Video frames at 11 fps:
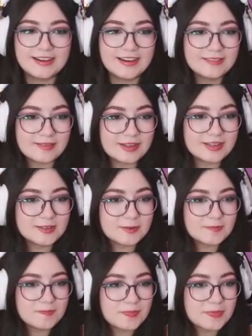I don't know.
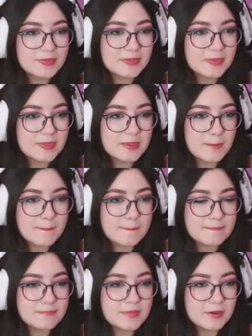
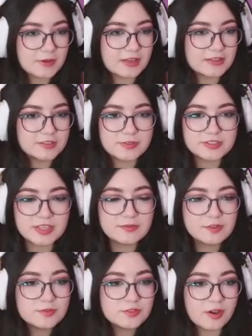Okay, so we saved
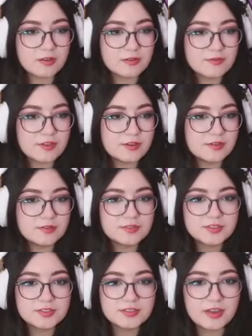almost all of
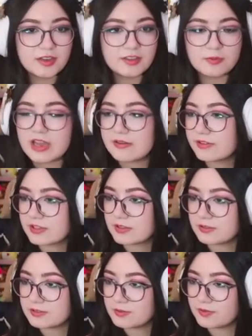those. And then we have like the little